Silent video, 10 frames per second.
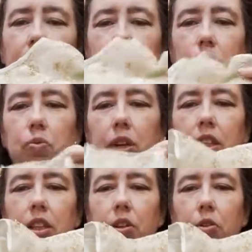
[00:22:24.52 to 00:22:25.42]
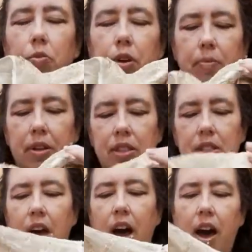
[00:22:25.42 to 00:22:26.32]
the sweet little ribbon
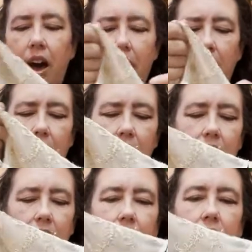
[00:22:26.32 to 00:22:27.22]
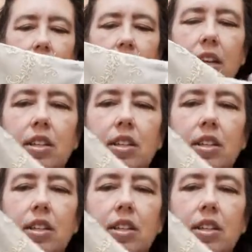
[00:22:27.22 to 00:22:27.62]
tie. It has